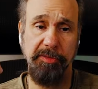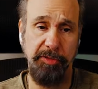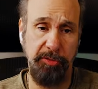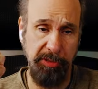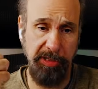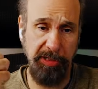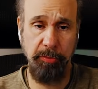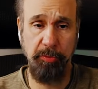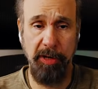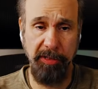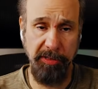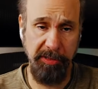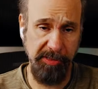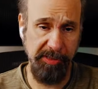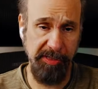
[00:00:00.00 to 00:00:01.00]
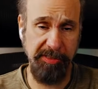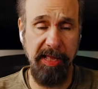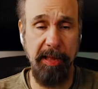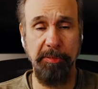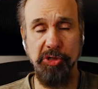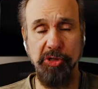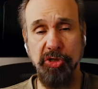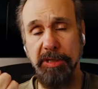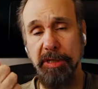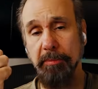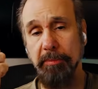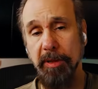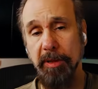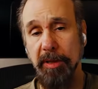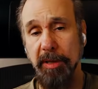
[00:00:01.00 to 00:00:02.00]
So D1 is establish a team.